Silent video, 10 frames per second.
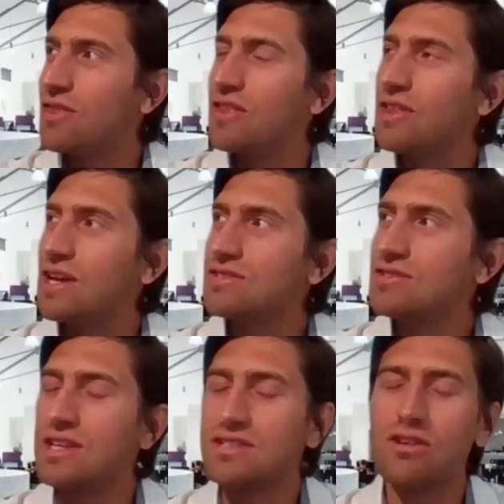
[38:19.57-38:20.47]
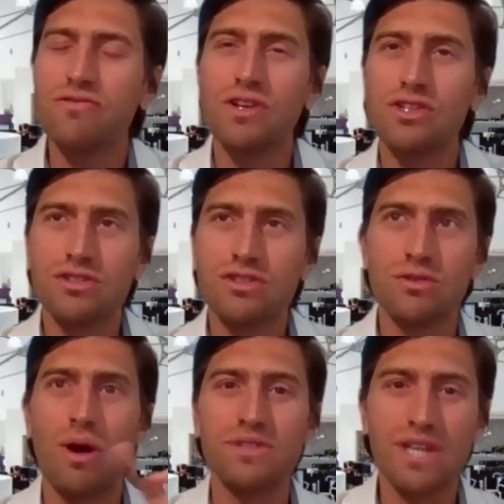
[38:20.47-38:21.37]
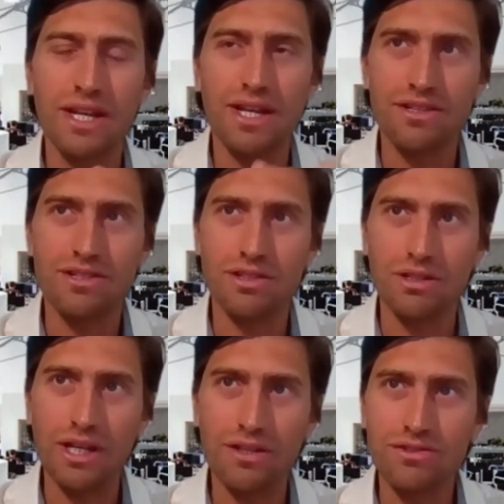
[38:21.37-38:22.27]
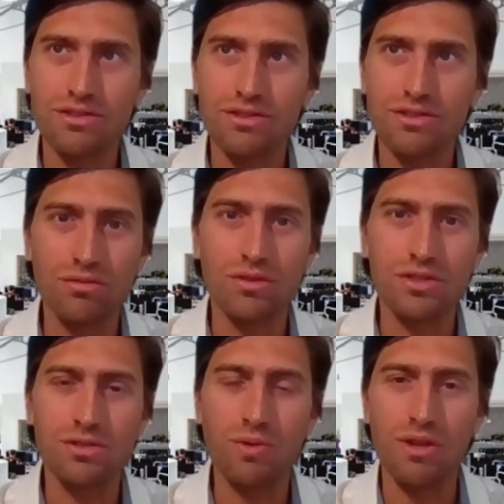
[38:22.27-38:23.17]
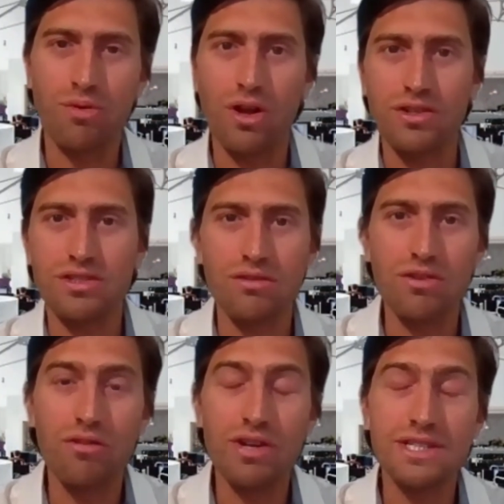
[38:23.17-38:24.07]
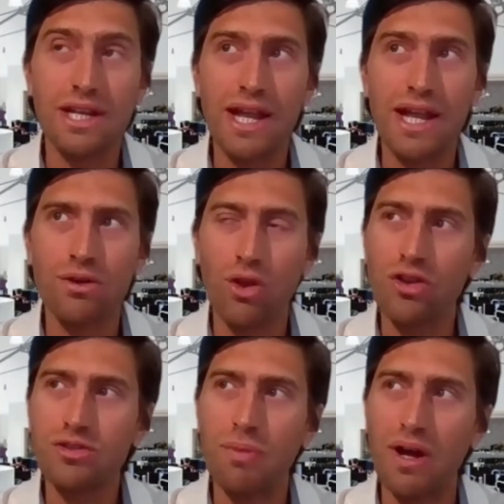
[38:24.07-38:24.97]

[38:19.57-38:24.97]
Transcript: There's no function to update instantly as to whether products are in delay or not,